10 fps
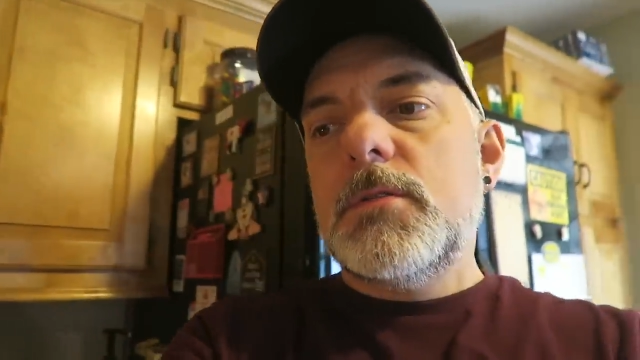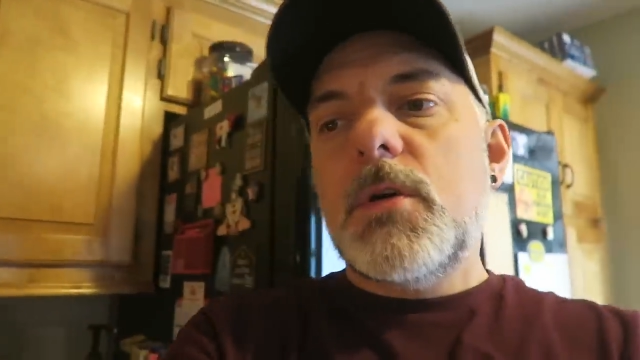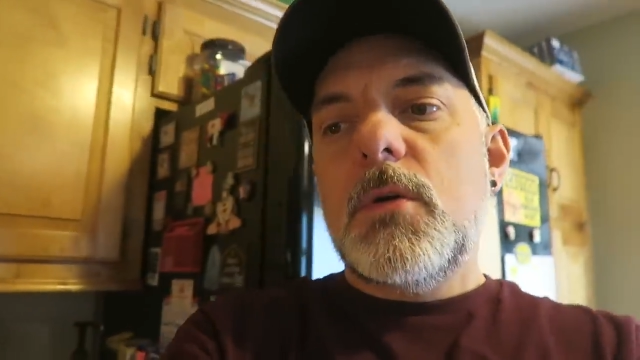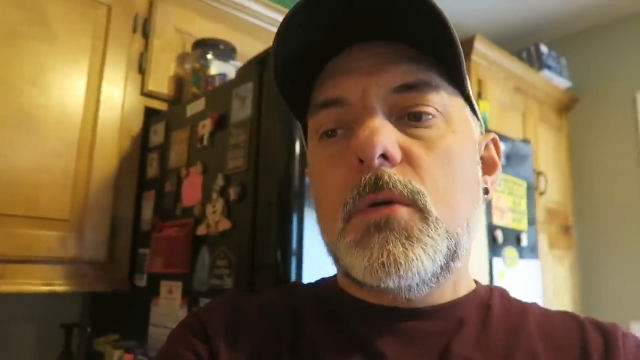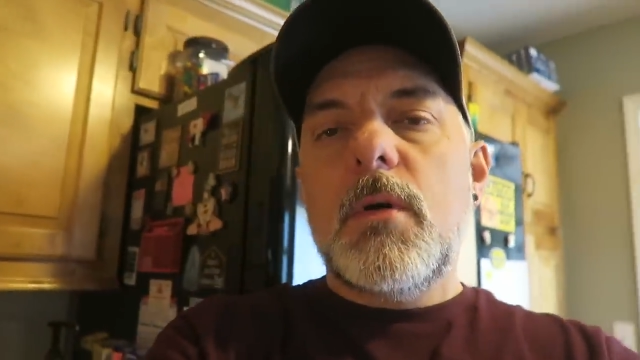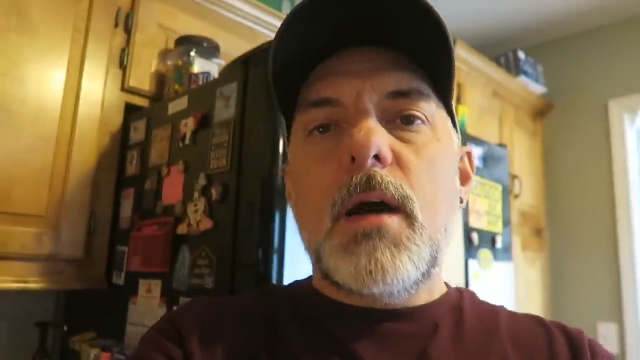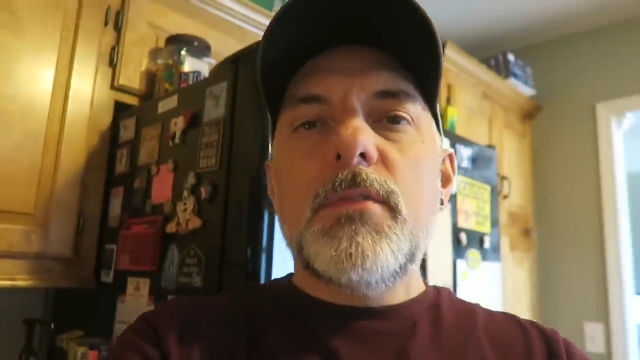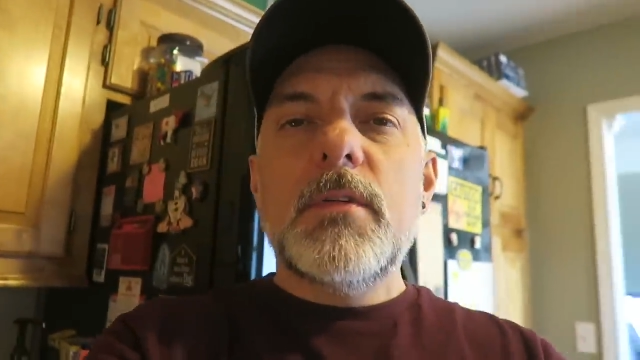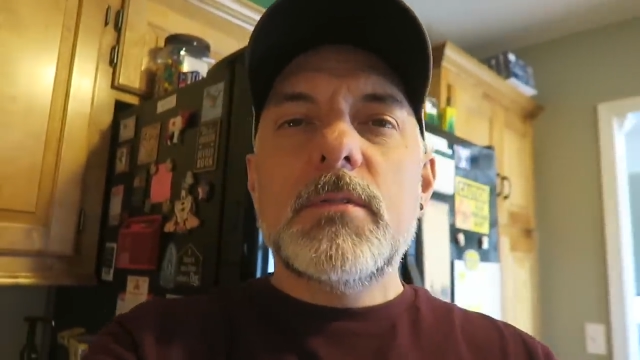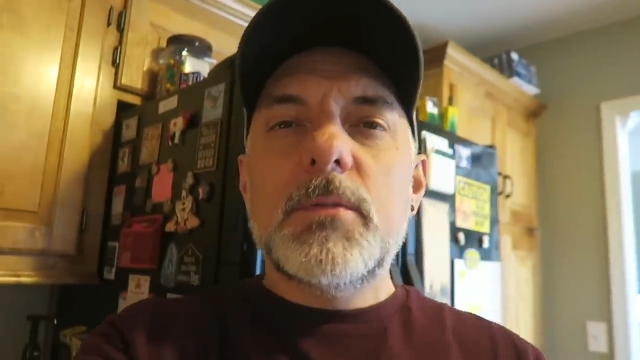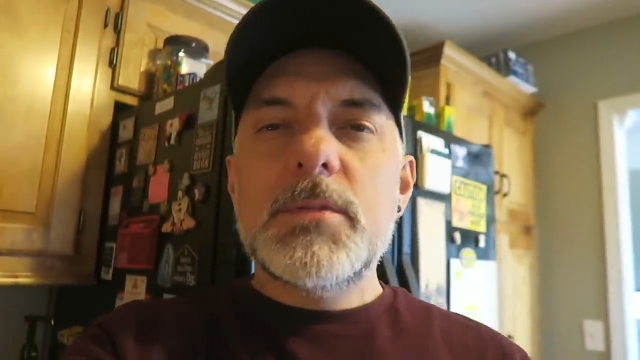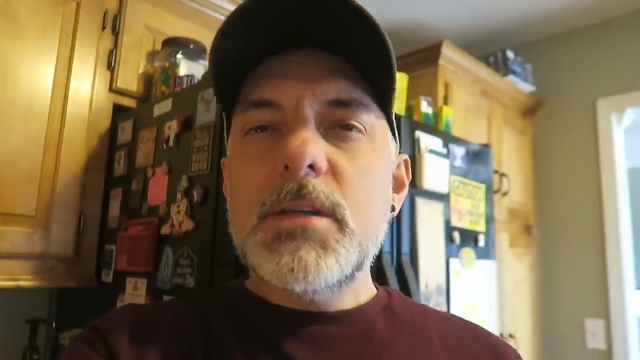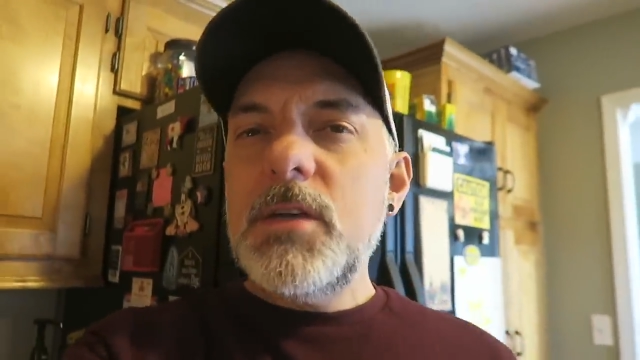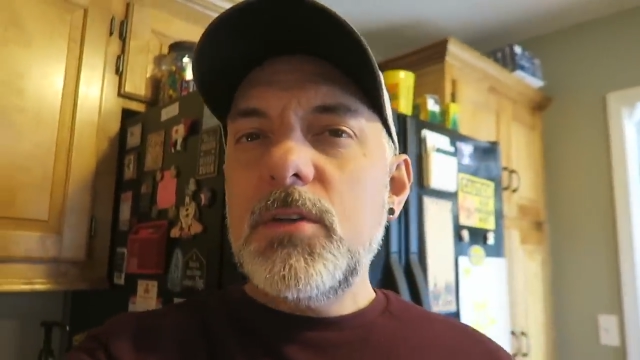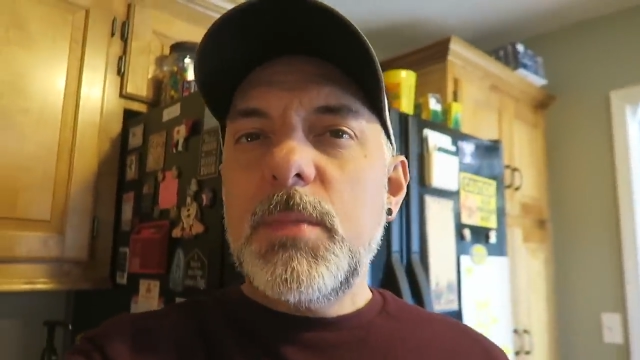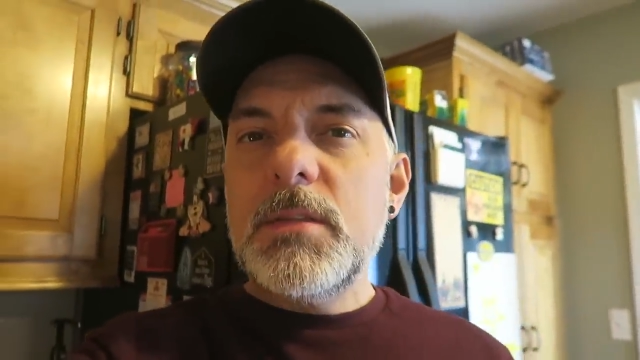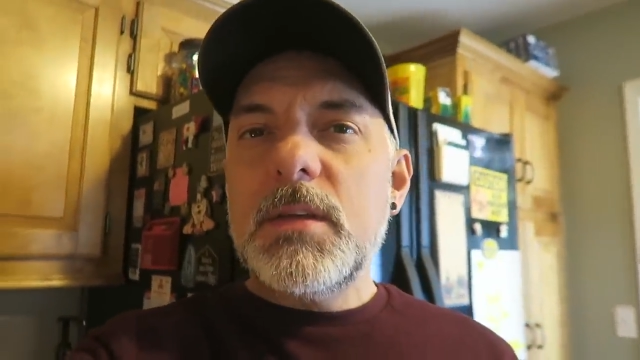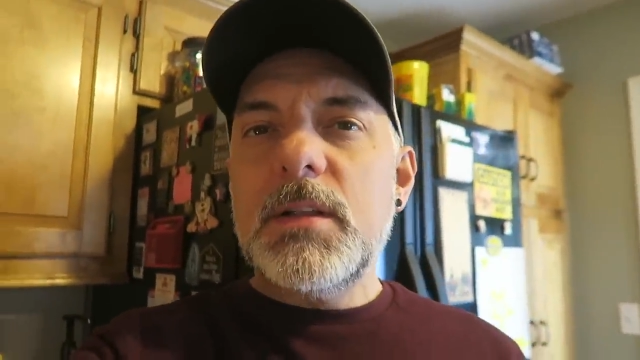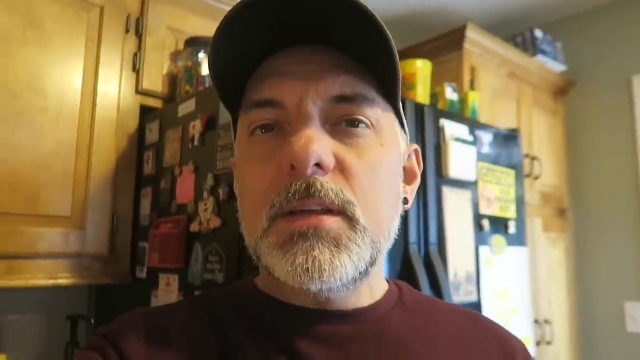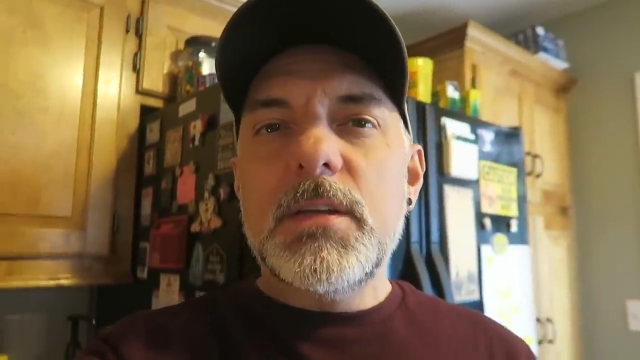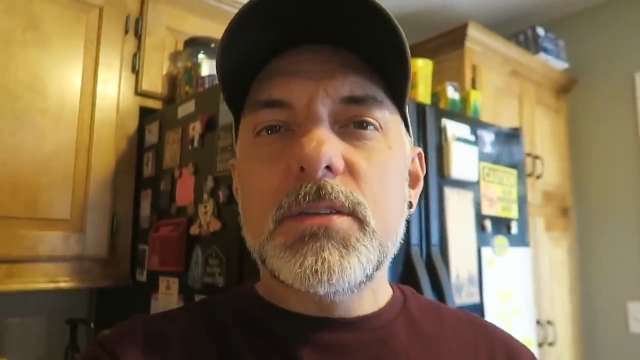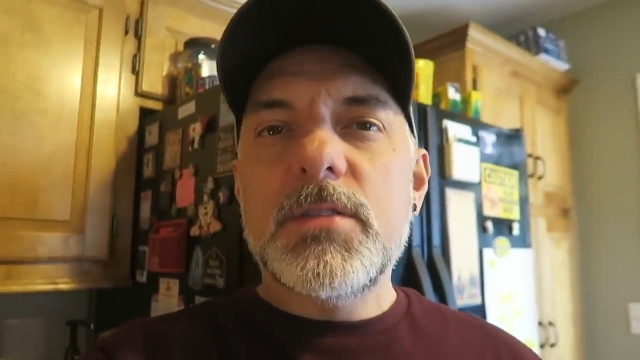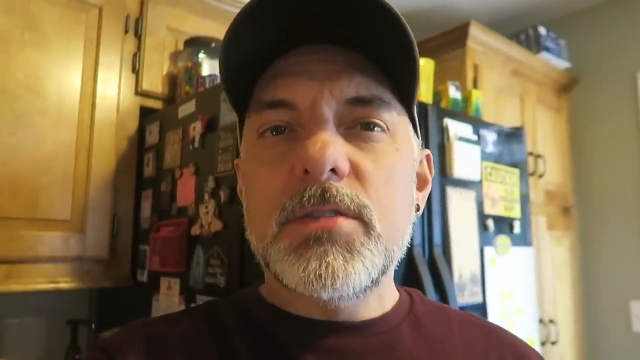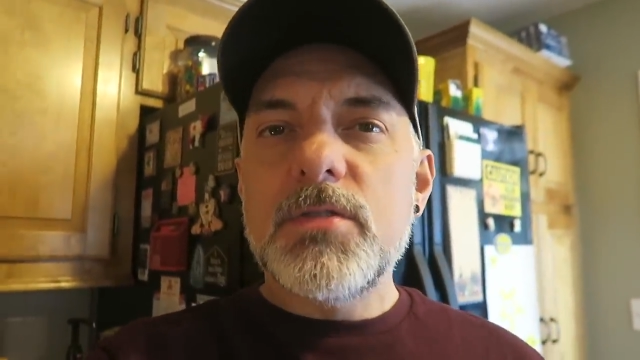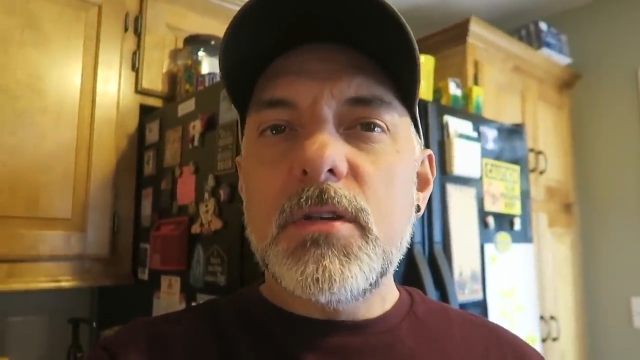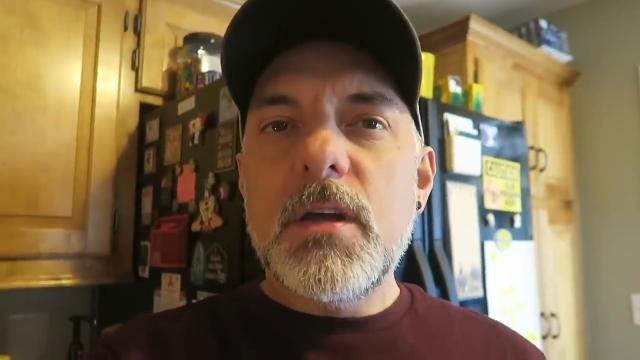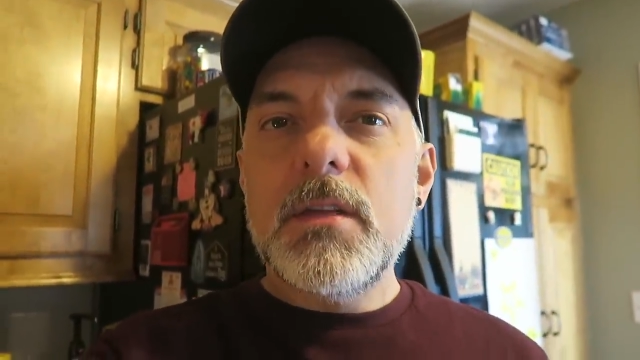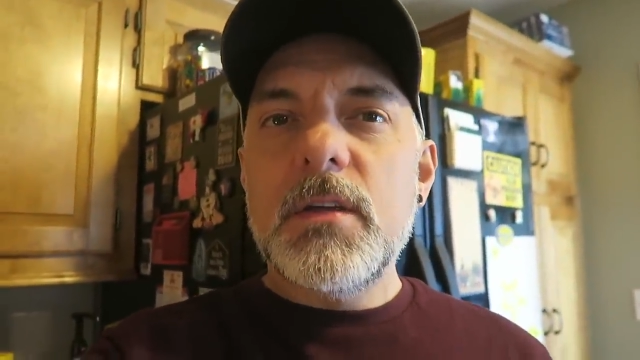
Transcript: So I was I telling you about the Kleenex yesterday?